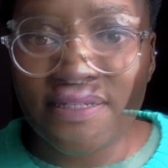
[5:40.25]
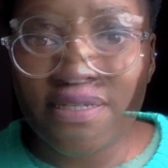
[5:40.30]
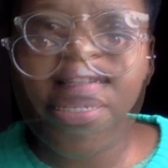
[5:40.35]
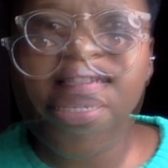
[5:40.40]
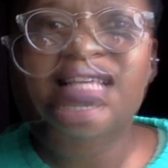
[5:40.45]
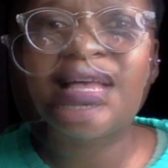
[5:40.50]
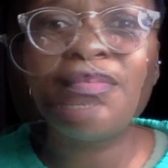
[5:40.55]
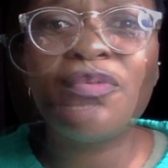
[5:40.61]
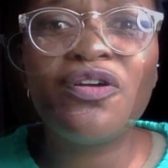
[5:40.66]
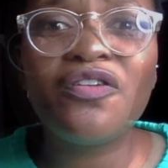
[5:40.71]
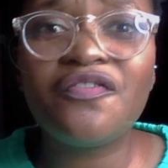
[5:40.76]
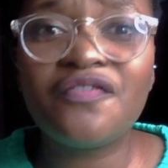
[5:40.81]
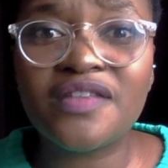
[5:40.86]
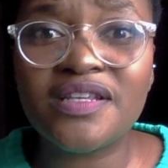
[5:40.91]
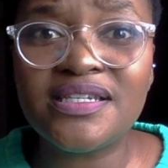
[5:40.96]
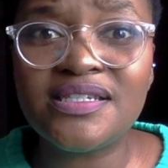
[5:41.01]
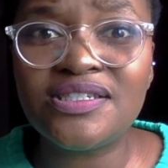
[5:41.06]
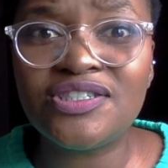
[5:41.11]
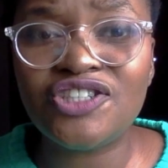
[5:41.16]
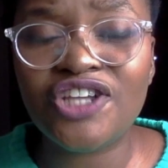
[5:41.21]
And some of
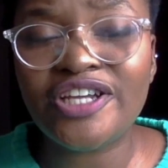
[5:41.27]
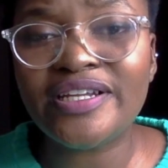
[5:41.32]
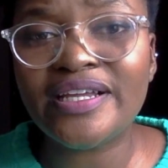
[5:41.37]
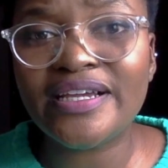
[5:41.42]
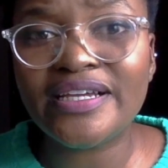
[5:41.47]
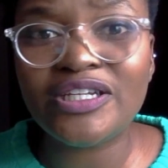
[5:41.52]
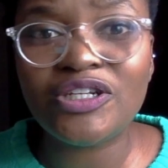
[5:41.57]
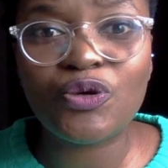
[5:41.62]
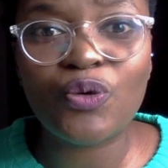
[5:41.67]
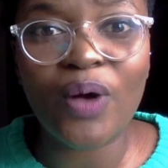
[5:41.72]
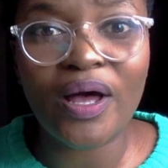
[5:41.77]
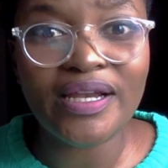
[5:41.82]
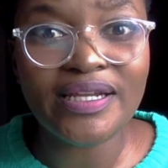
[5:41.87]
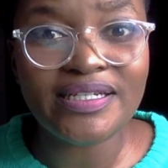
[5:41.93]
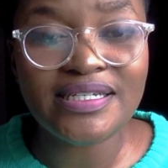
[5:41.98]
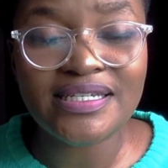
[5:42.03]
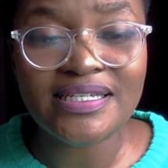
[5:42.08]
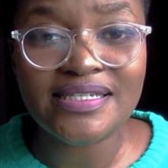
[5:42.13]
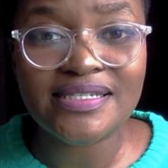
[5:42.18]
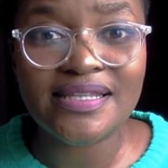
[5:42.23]
these gender
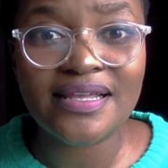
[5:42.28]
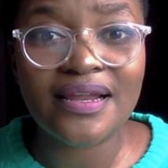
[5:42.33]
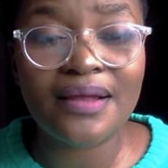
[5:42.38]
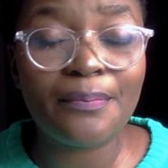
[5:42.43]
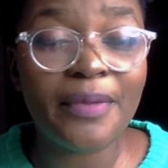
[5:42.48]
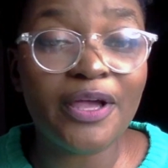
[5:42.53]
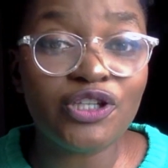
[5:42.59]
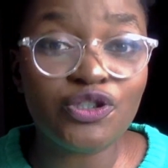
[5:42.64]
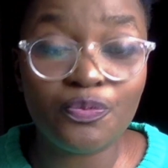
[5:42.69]
inequalities that are